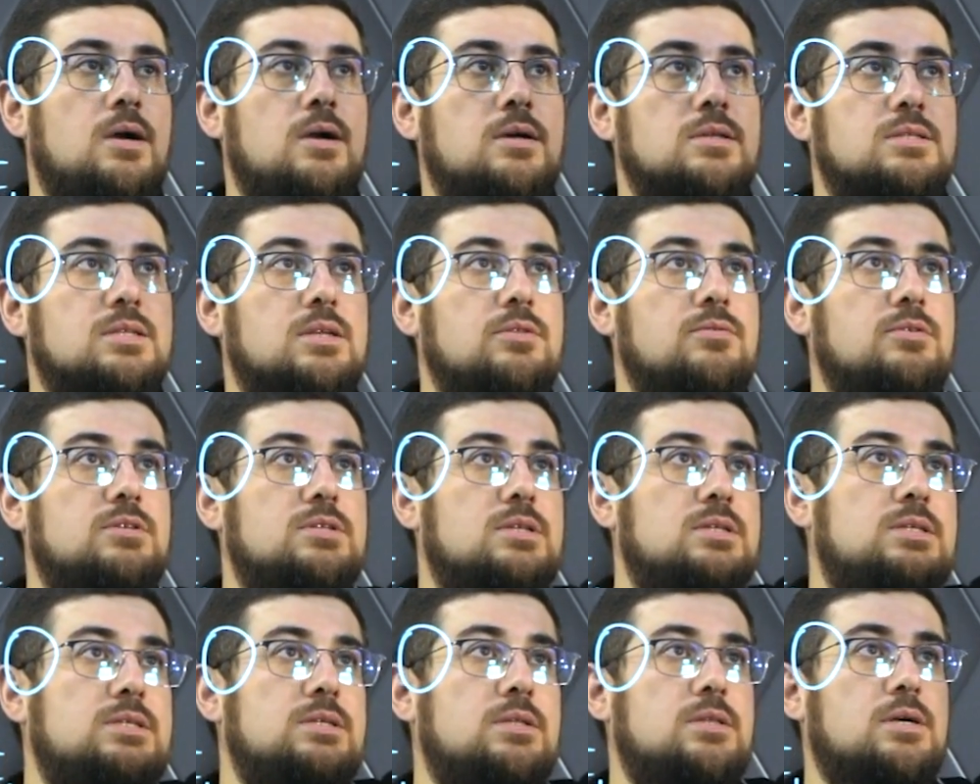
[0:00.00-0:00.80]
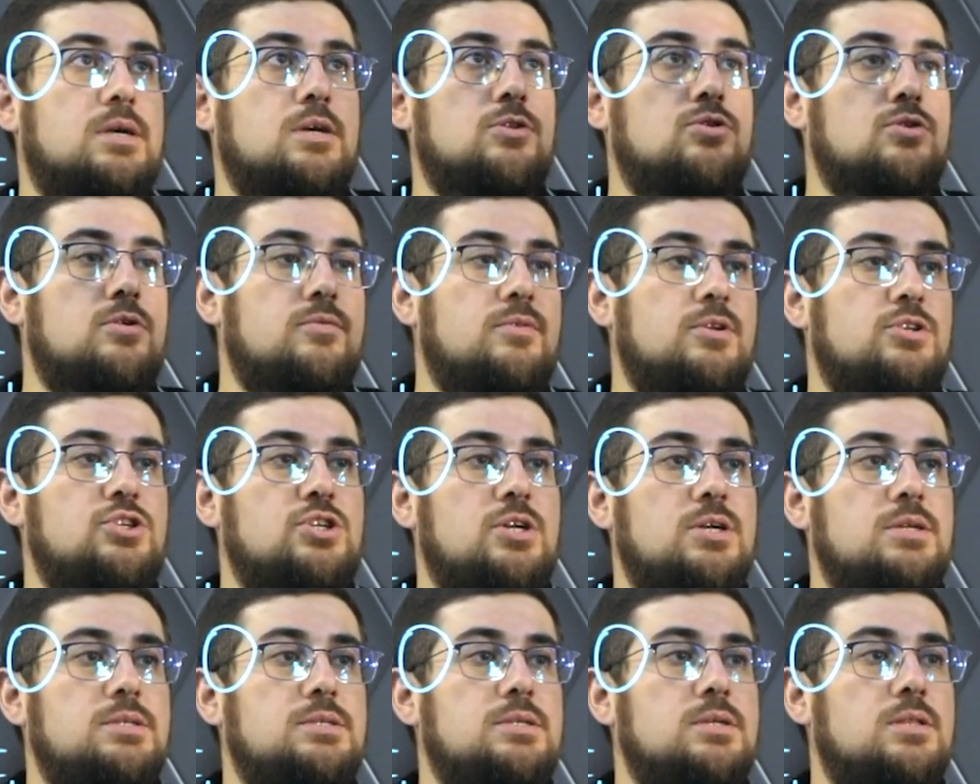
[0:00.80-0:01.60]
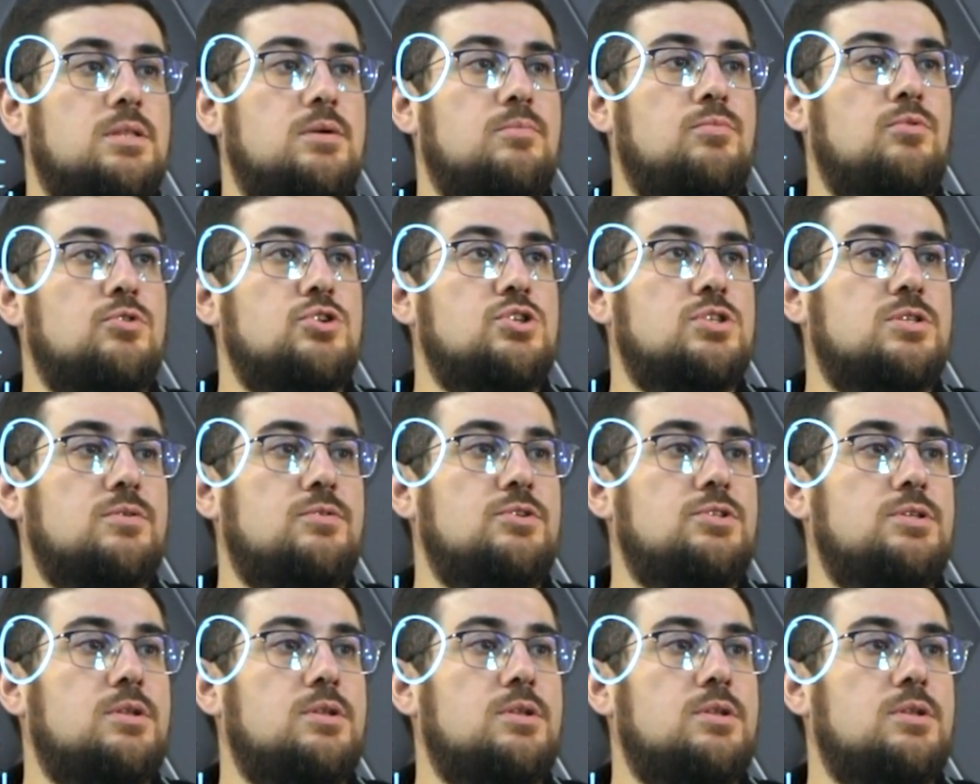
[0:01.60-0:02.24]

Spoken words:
And therefore, the force that rotates